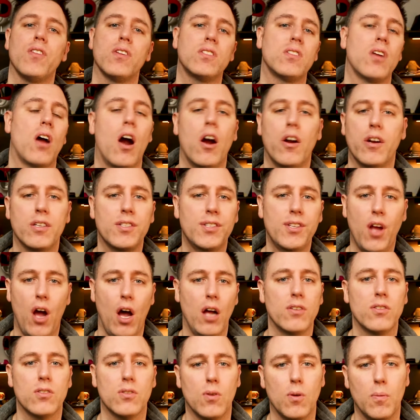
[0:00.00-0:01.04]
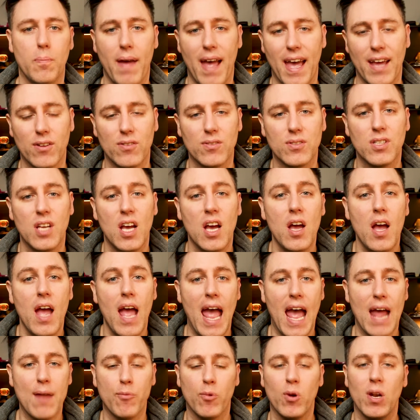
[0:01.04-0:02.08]
the TARDIS console panels,
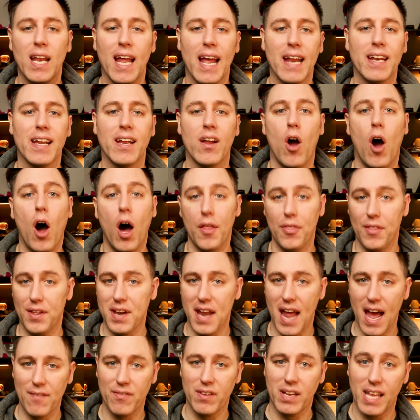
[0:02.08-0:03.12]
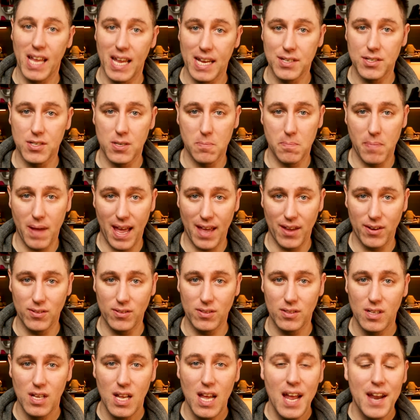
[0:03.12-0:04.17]
and we're landing on the navigation
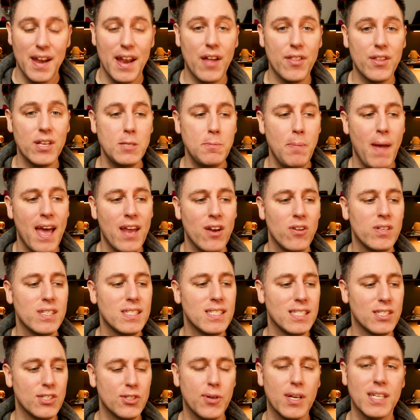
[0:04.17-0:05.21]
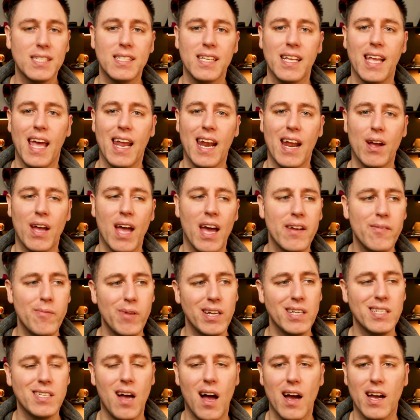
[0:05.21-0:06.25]
panel. Now this panel is interesting and I kind of
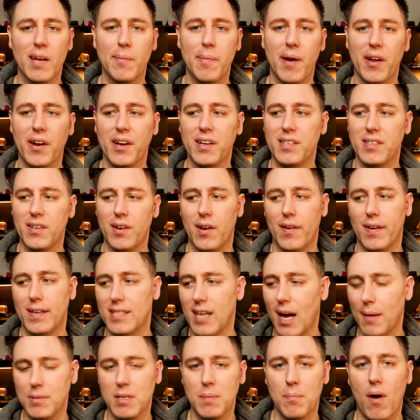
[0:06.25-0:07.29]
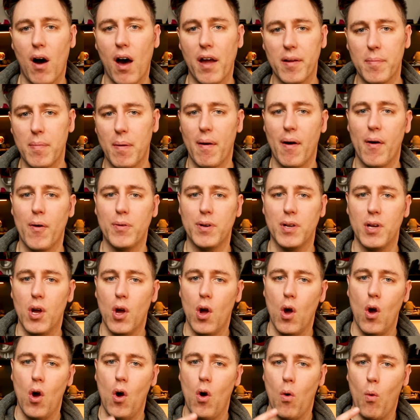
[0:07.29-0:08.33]
want to talk about it top to bottom about
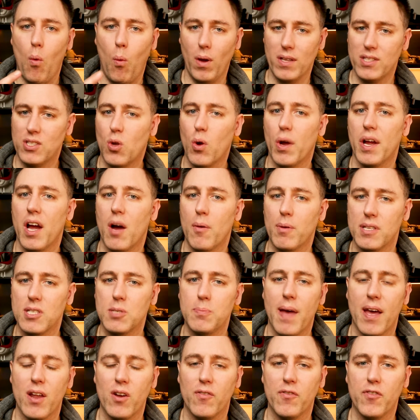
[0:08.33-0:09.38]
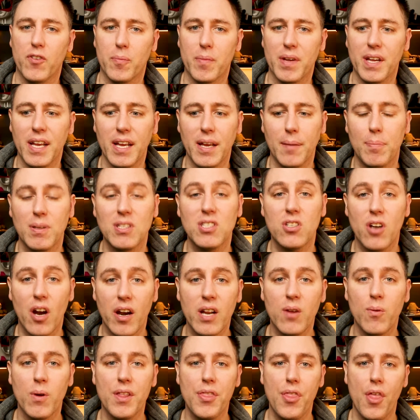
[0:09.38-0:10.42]
what's going on with this panel for me. But
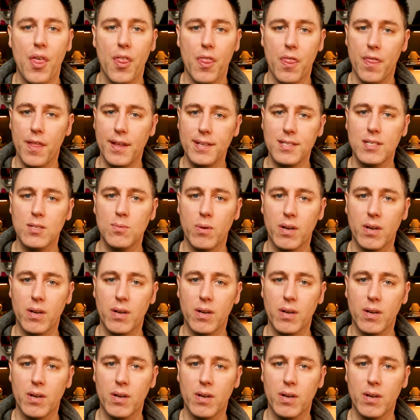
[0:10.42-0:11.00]
starting with, this is